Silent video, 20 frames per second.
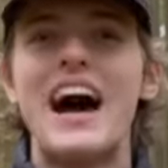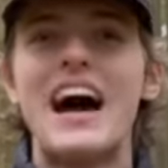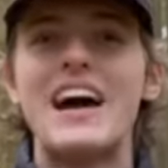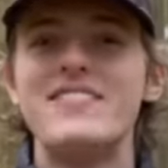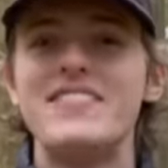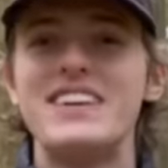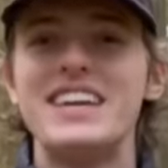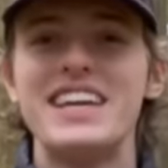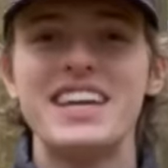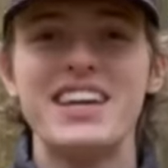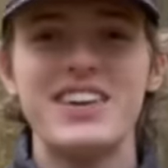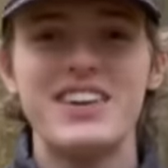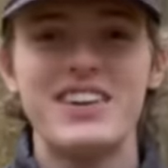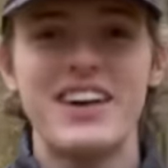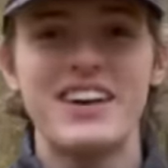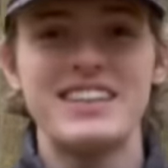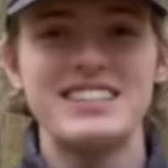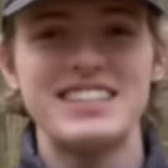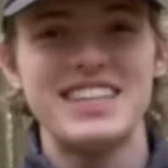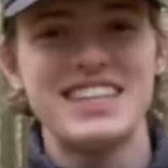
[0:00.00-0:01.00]
I'm here,
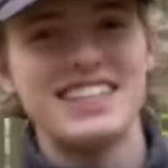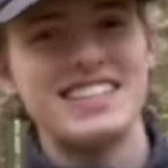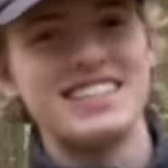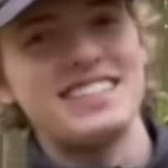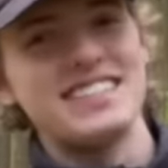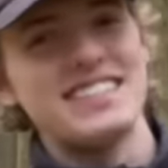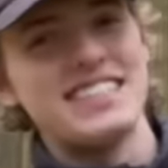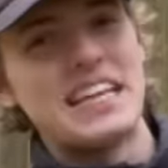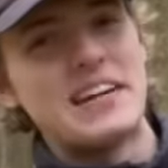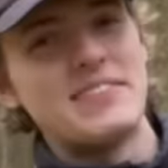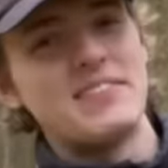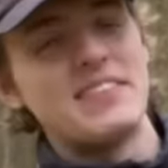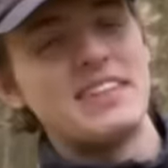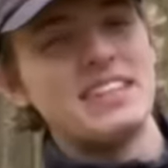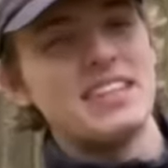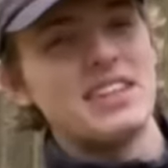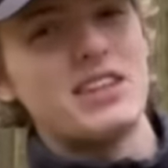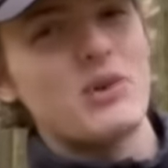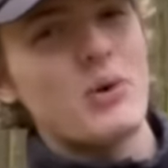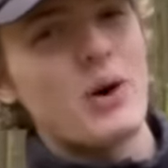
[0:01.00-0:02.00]
as you can see, I'm
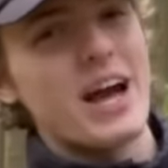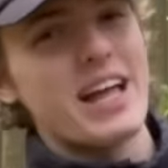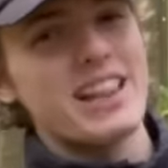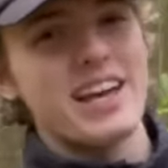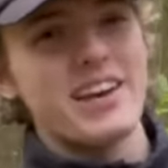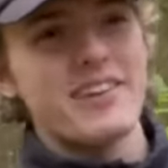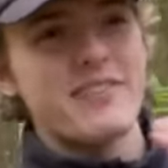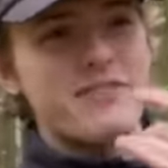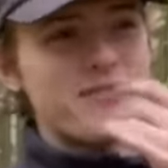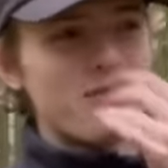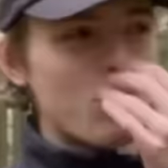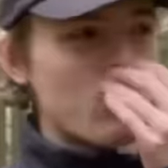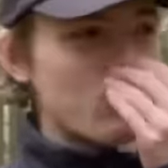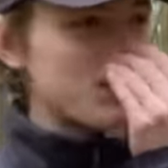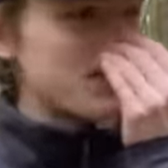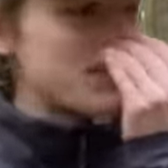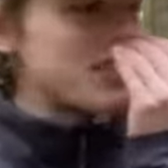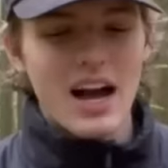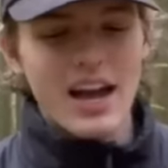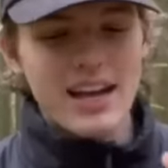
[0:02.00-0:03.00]
in the Twilight
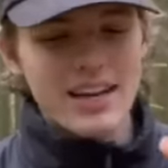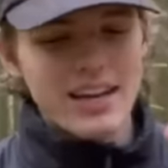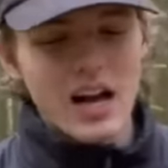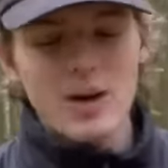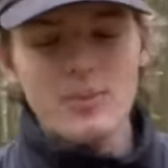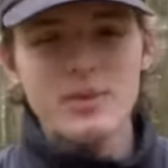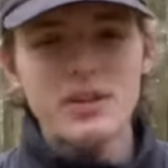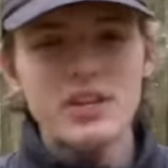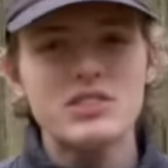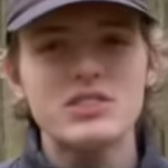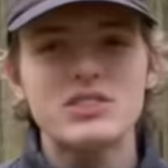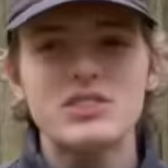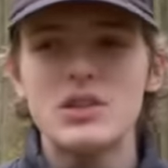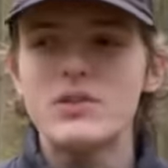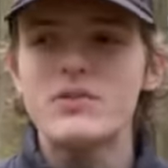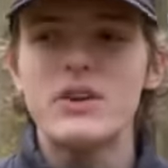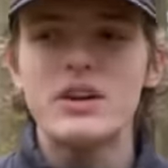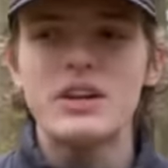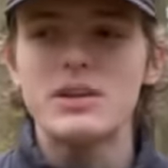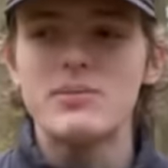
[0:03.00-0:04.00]
Forest. I come here so
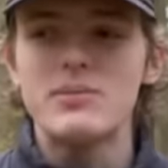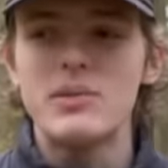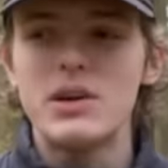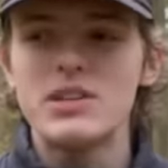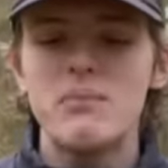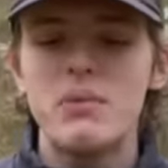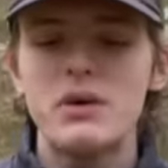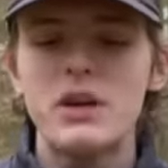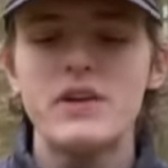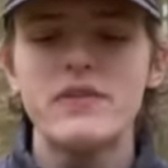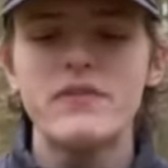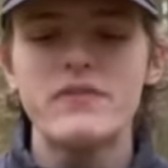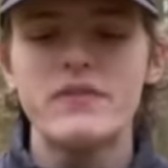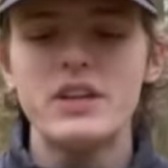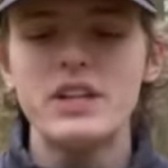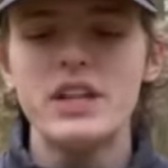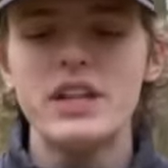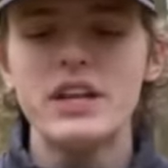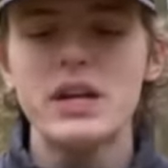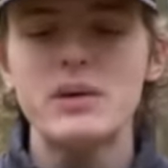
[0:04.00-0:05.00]
fucking much, but I
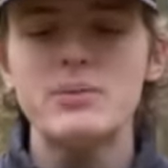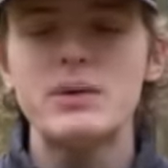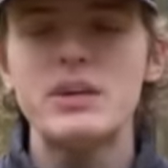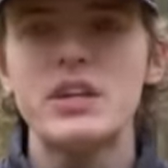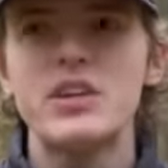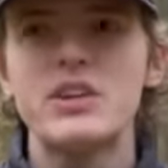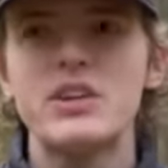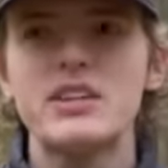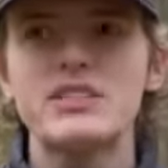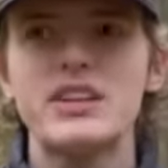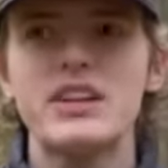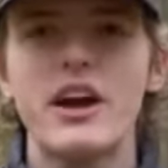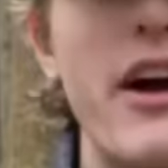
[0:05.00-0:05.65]
feel like I'm here as like